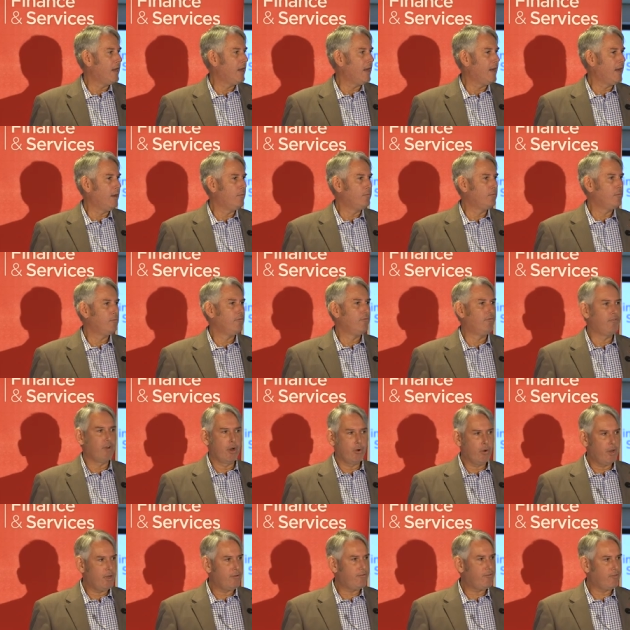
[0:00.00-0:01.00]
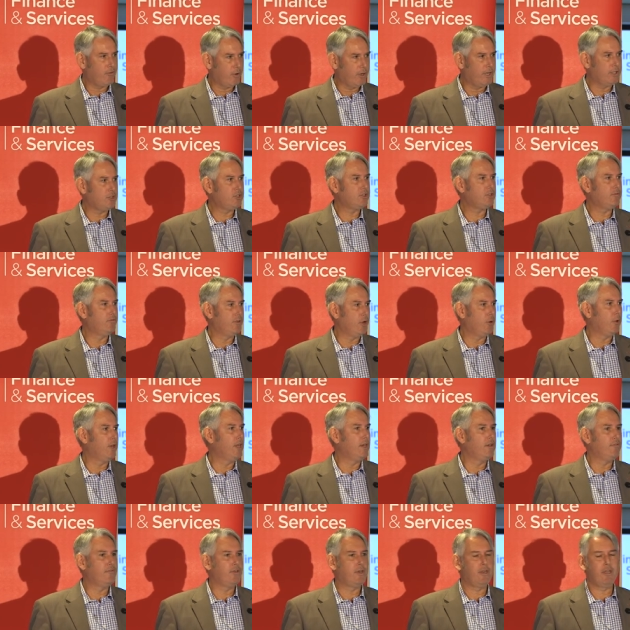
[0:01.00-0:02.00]
um, very fresh, very
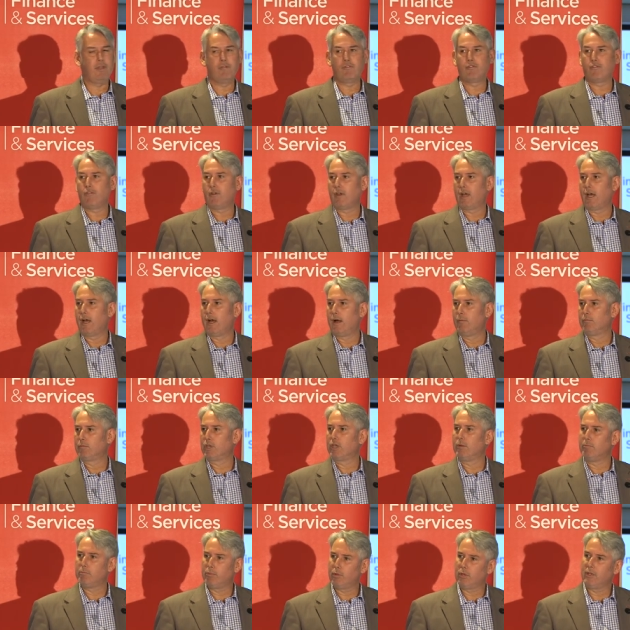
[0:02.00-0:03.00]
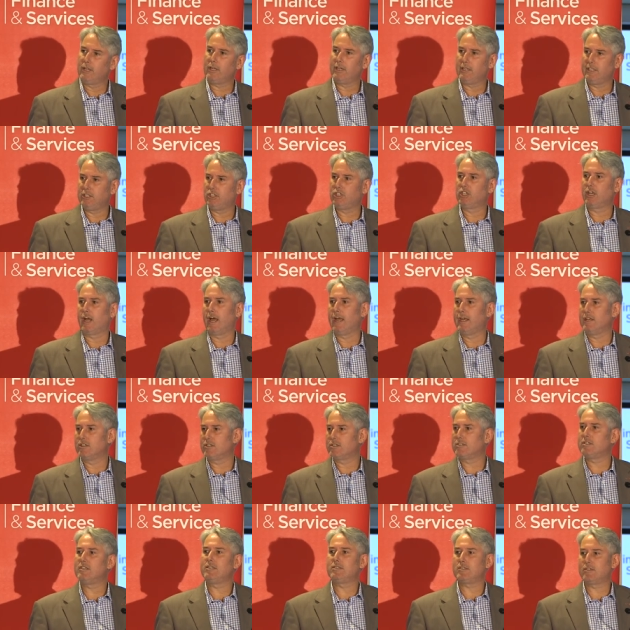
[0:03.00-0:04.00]
innovative, um, completely
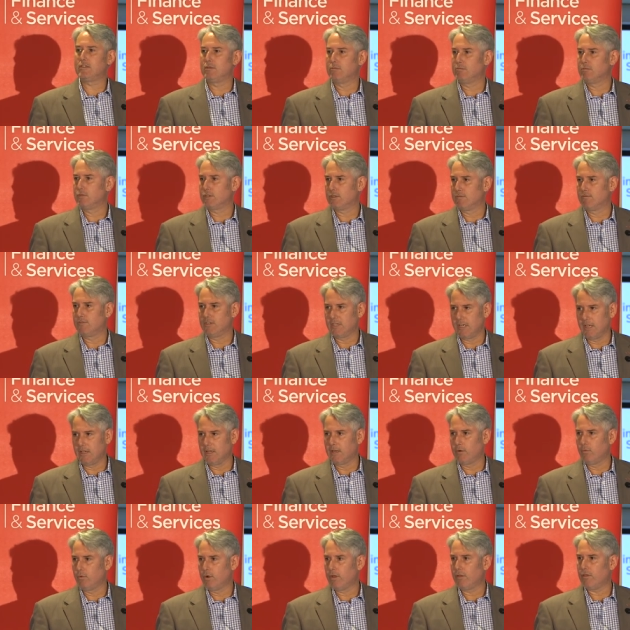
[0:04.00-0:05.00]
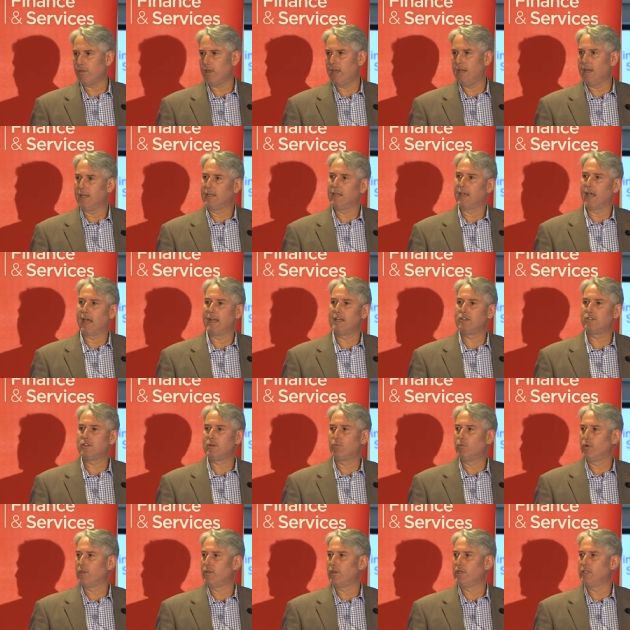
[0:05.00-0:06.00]
changed systems of dealing with and
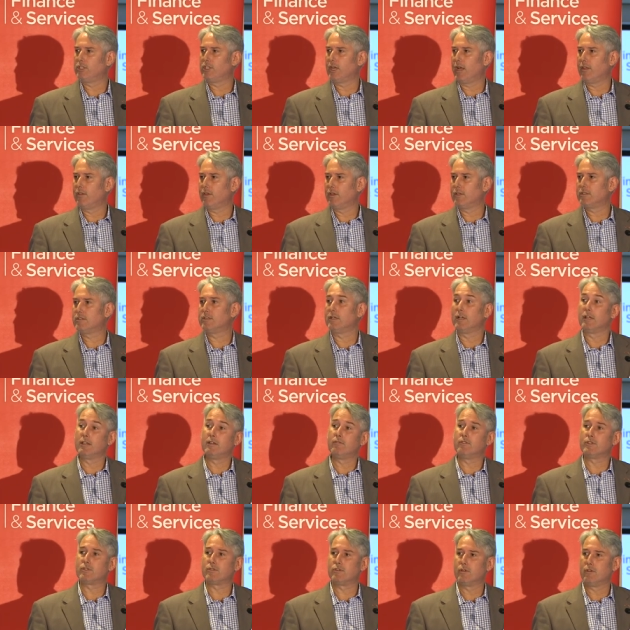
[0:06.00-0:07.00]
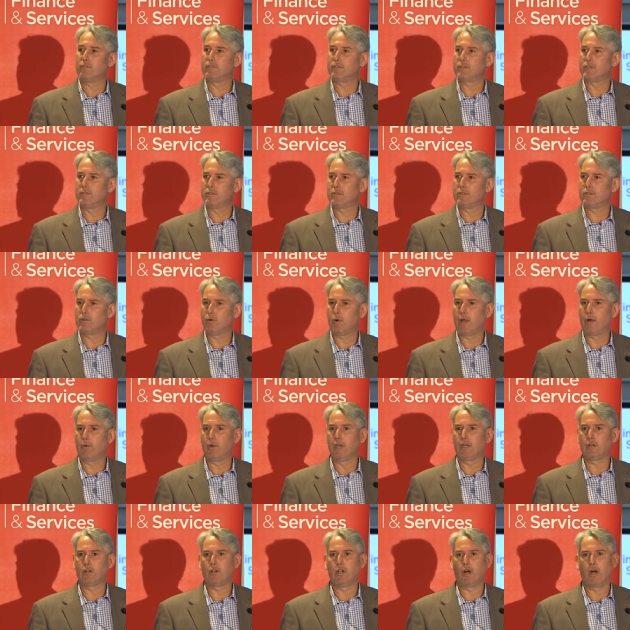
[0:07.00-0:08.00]
engaging with each other to deliver services to our
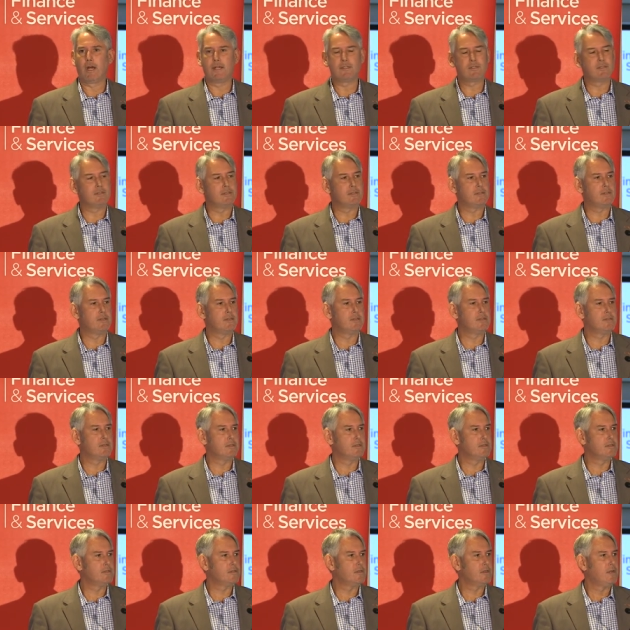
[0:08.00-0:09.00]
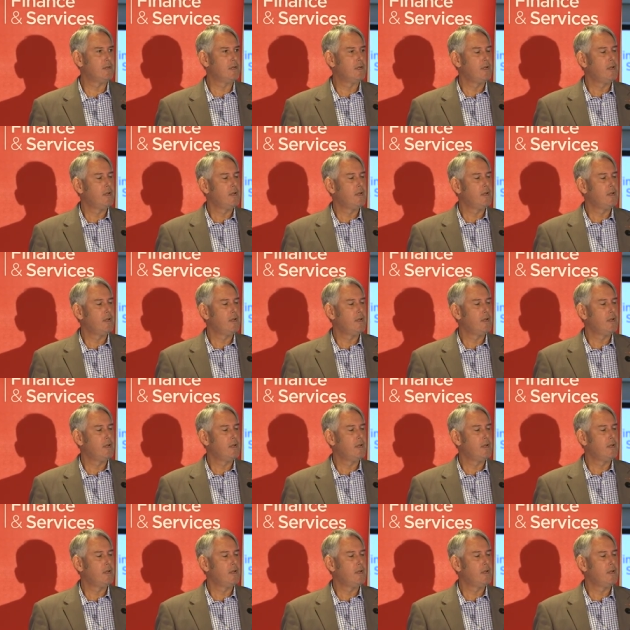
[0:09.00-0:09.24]
end clients and citizens.